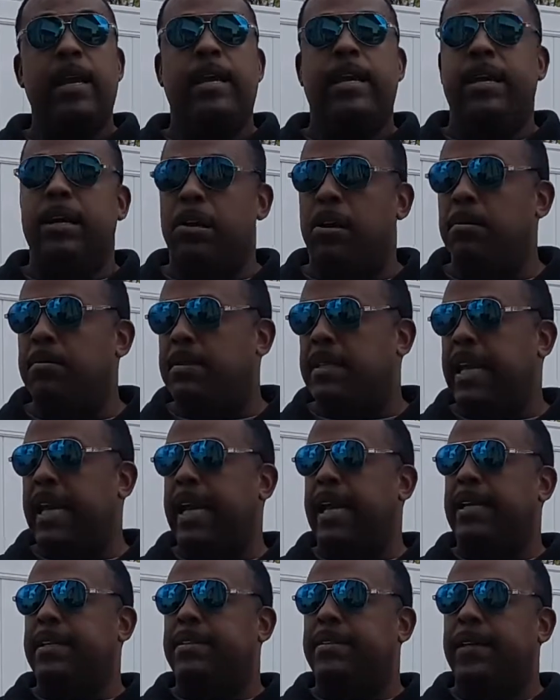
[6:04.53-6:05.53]
You know what I'm
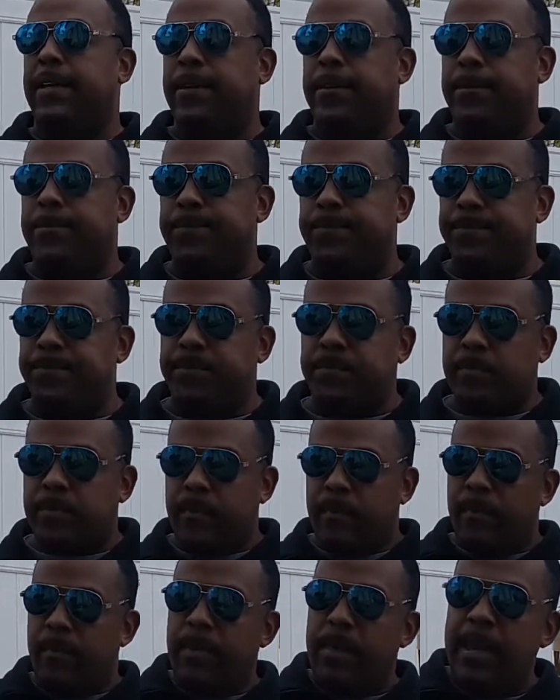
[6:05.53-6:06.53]
saying? So
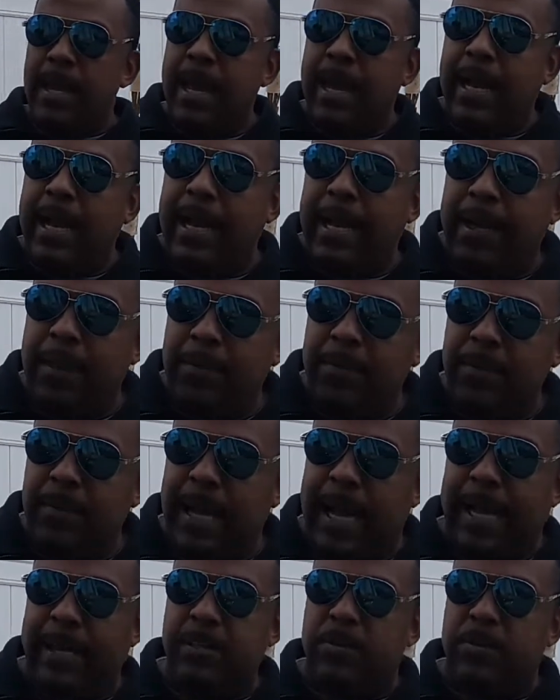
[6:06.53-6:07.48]
I